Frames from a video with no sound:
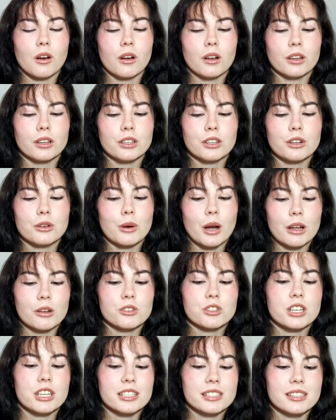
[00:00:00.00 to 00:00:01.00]
on
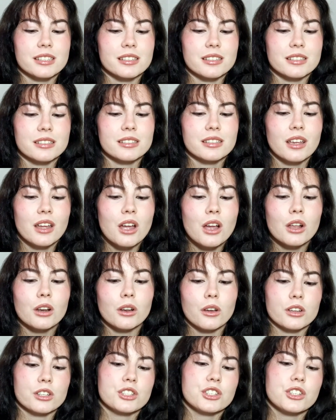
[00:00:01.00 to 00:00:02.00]
crown chasers
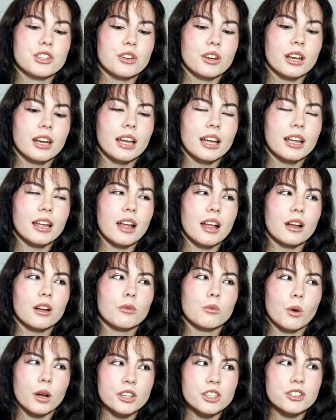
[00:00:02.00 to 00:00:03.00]
last year, and I
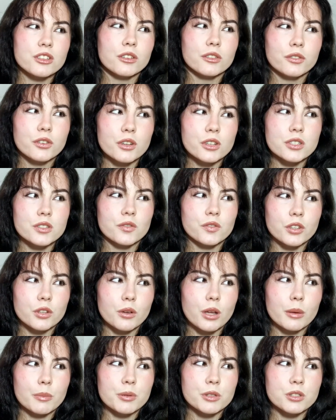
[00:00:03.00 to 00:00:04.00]
watched the first
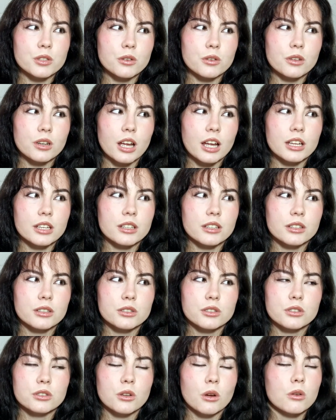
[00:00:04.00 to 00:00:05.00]
few episodes. I
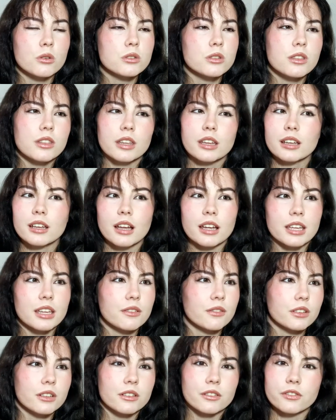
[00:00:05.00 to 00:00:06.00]
don't think I
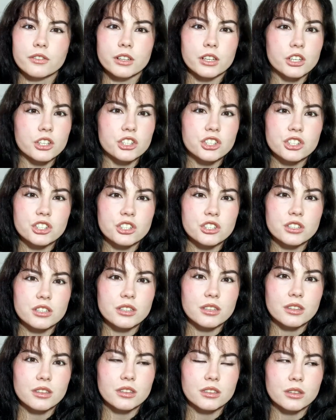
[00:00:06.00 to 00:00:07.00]
even finished
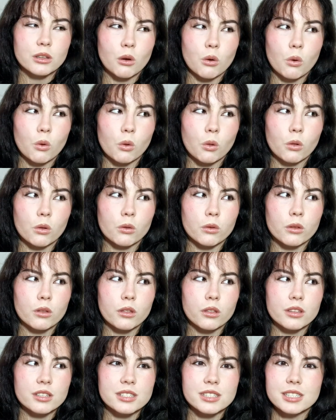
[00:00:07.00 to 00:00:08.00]
the
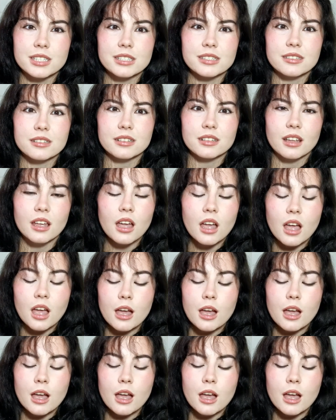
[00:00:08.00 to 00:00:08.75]
whole season.